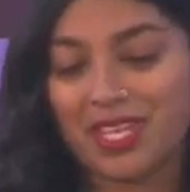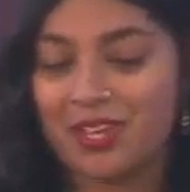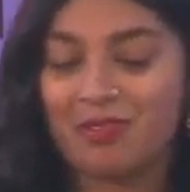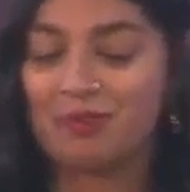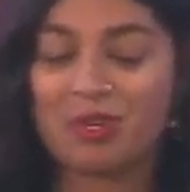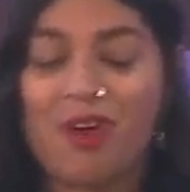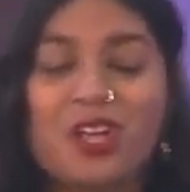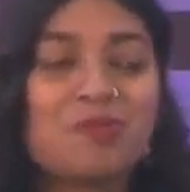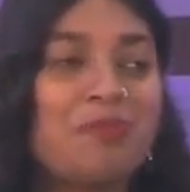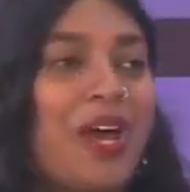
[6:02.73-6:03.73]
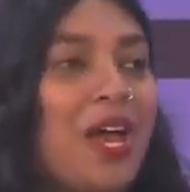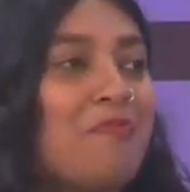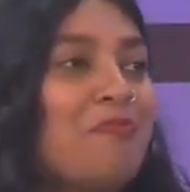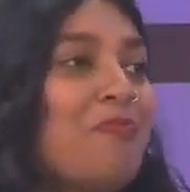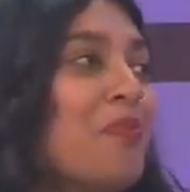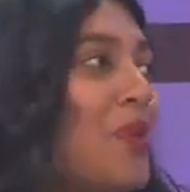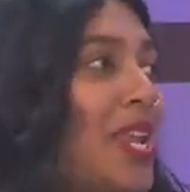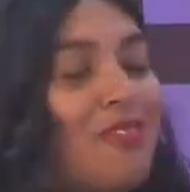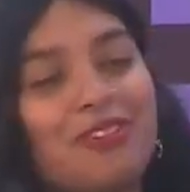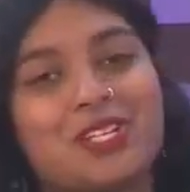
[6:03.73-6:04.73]
you've come across, but
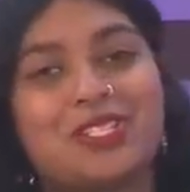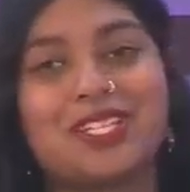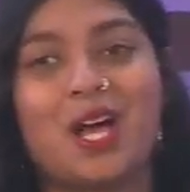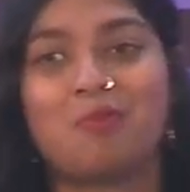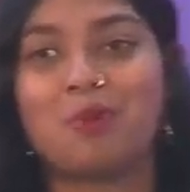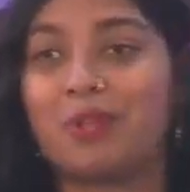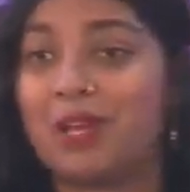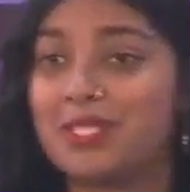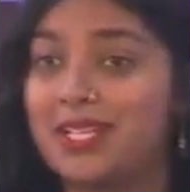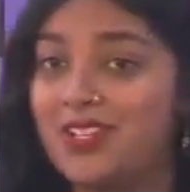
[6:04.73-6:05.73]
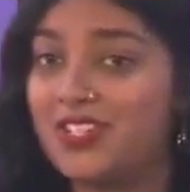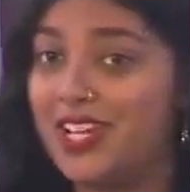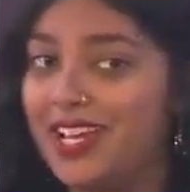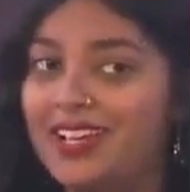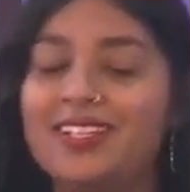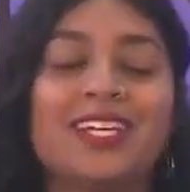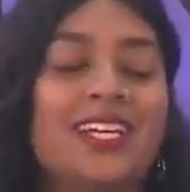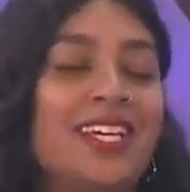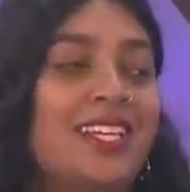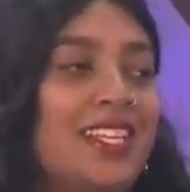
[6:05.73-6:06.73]
whenever I used to tell people I was an engineer,
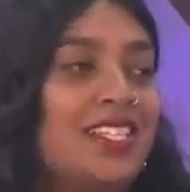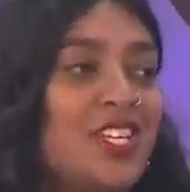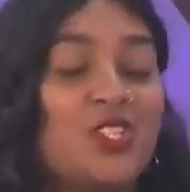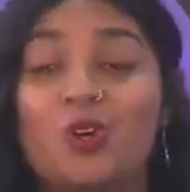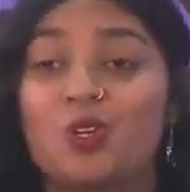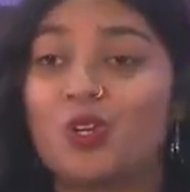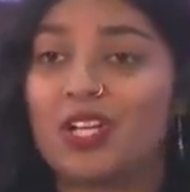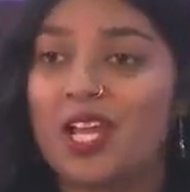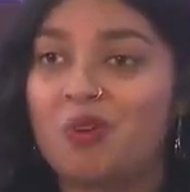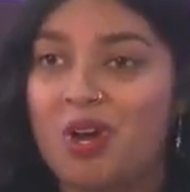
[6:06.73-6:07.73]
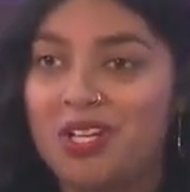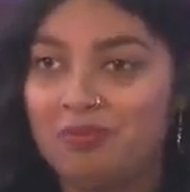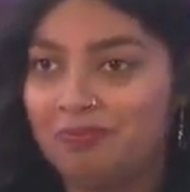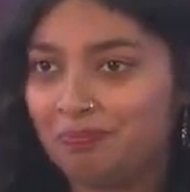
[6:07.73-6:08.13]
they'd say, you don't look like one.